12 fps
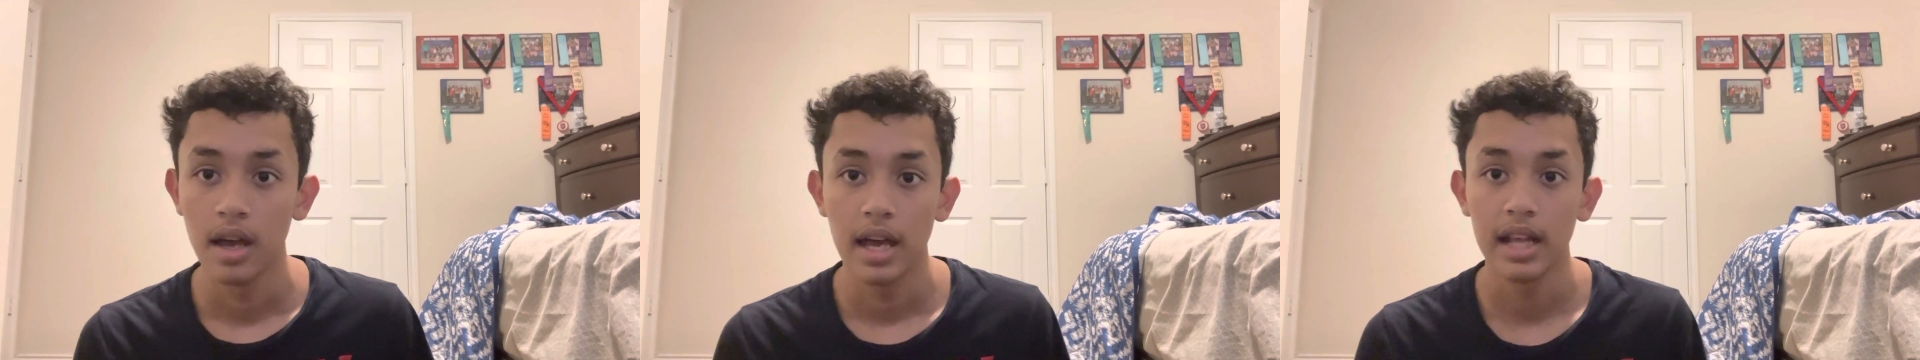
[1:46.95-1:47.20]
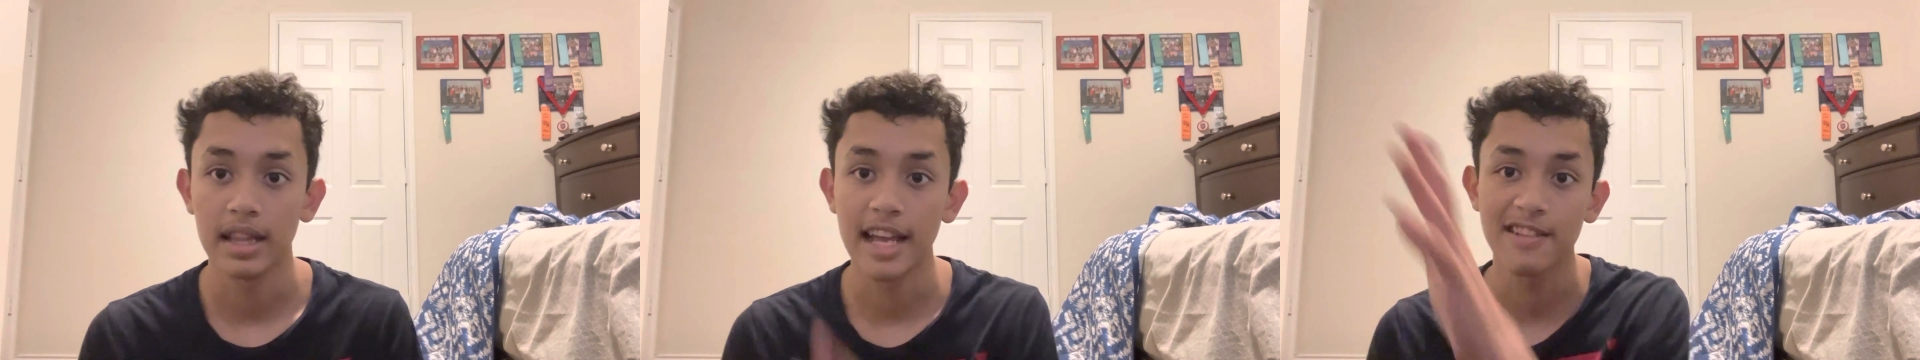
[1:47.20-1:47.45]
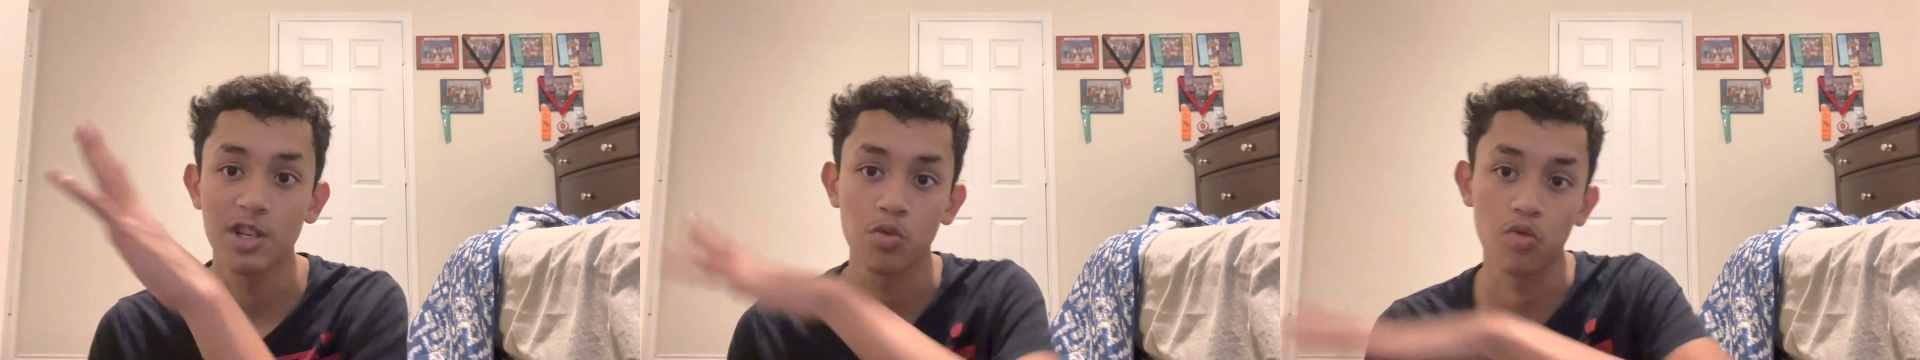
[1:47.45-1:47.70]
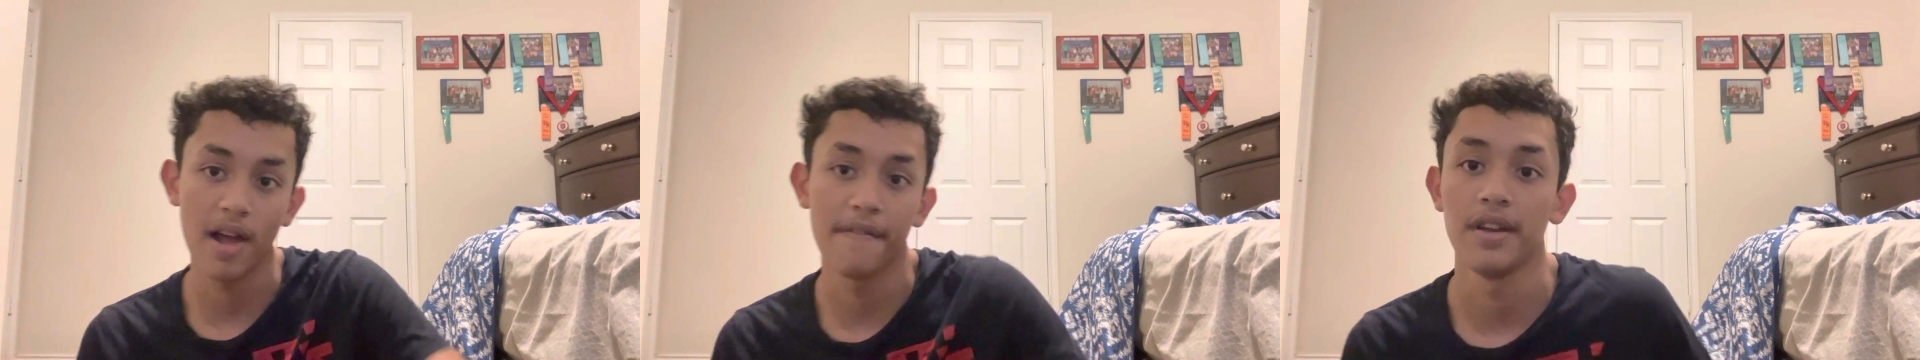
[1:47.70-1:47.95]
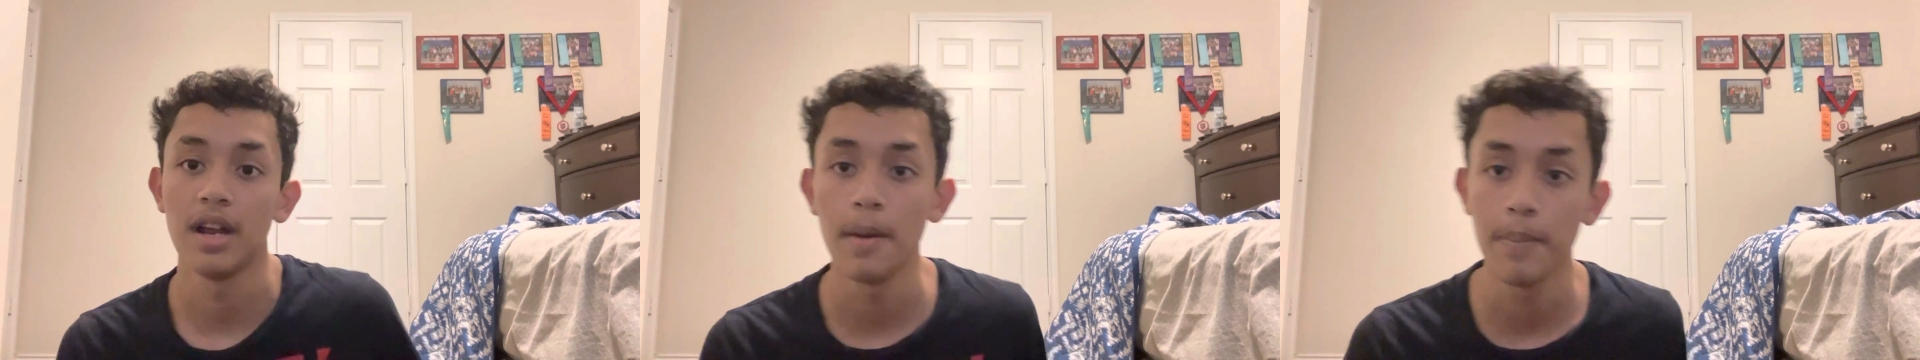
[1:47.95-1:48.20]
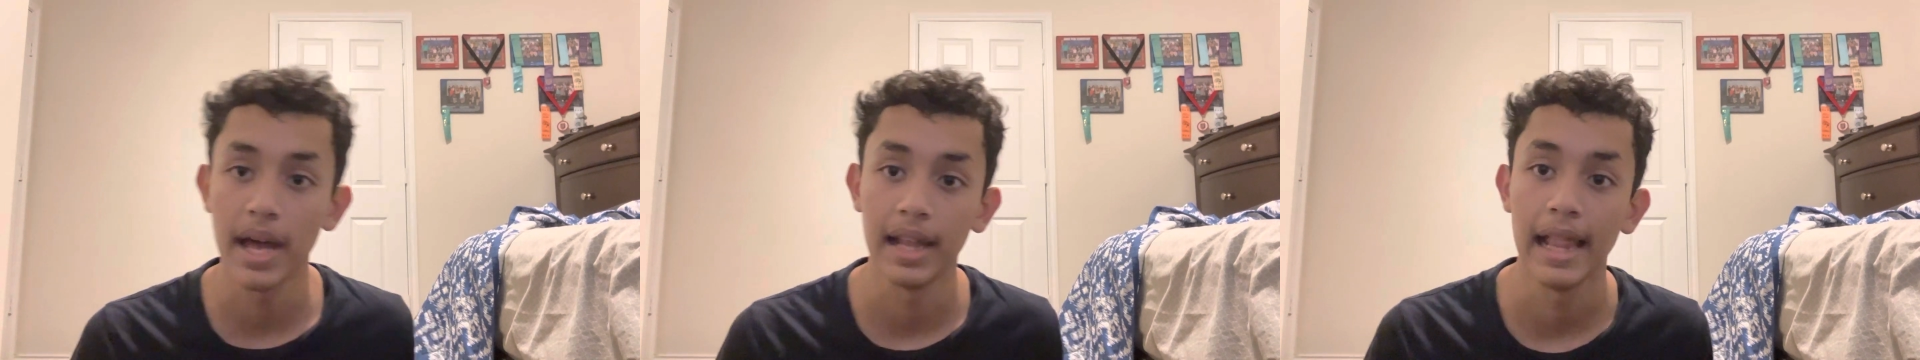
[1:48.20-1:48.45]
and like to rev it
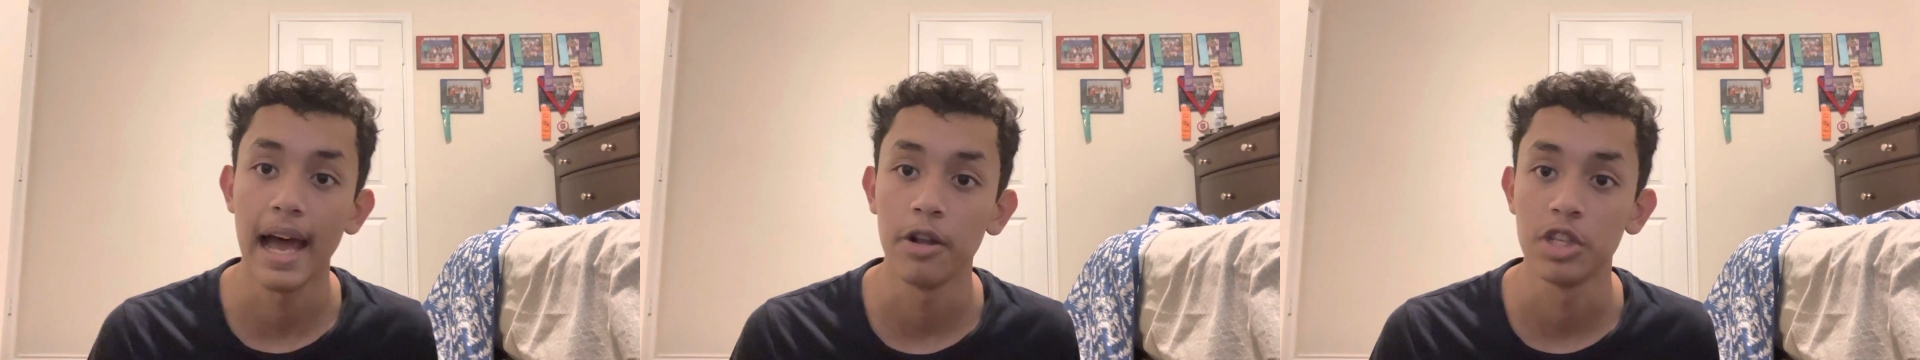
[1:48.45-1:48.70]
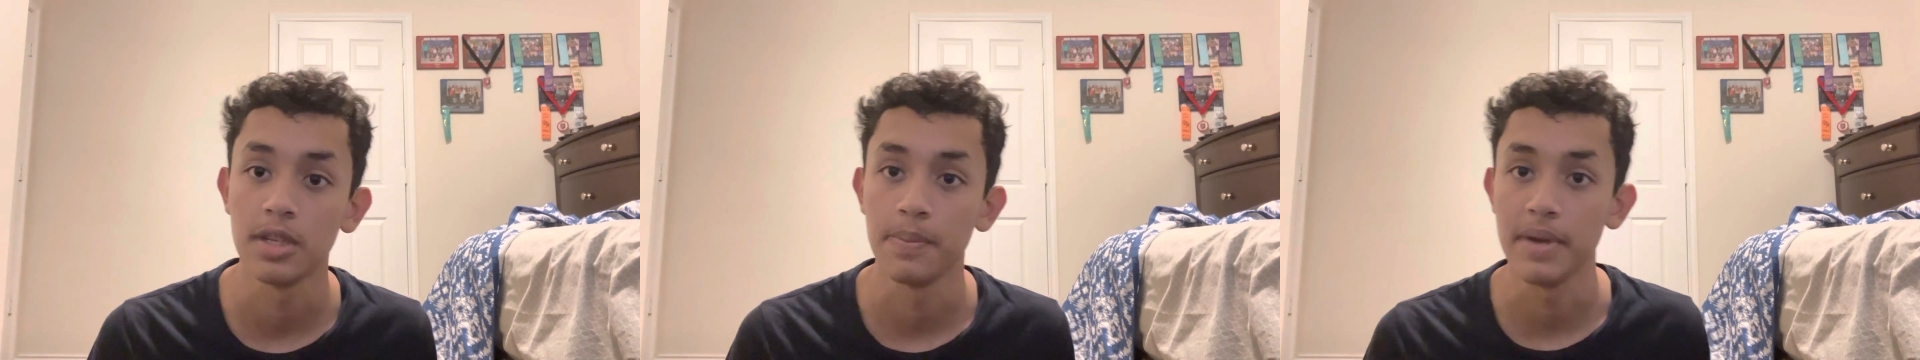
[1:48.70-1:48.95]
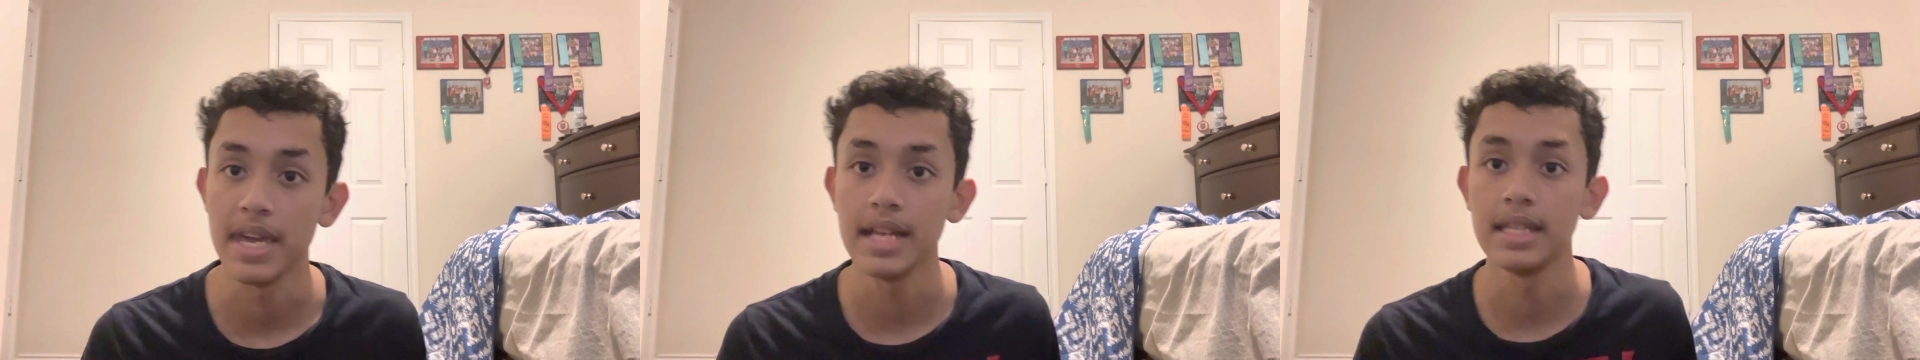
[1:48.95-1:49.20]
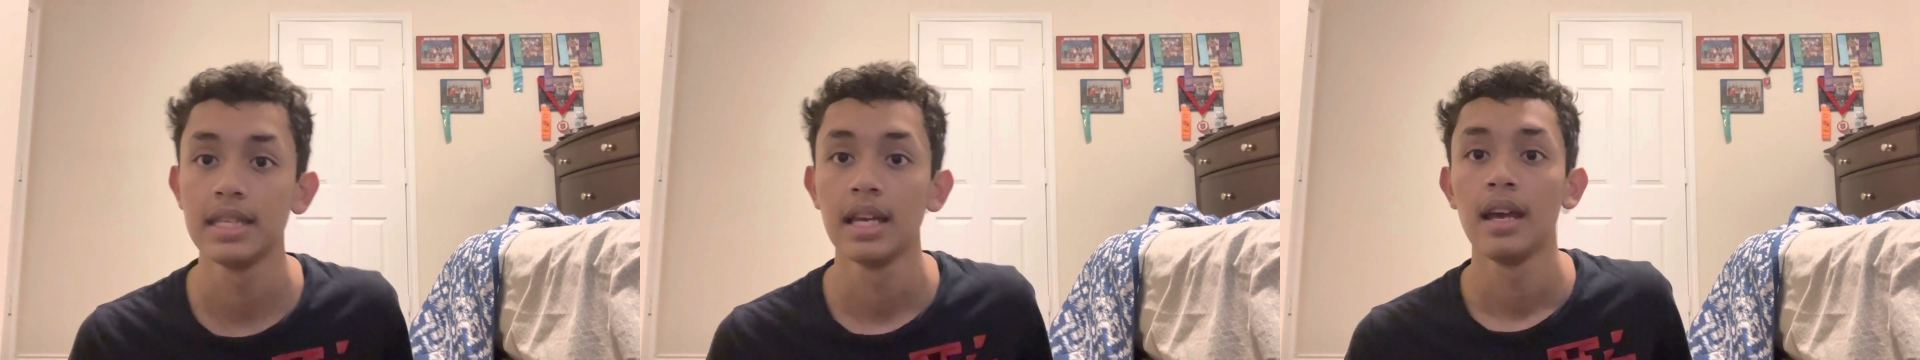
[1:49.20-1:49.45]
up at loud speeds.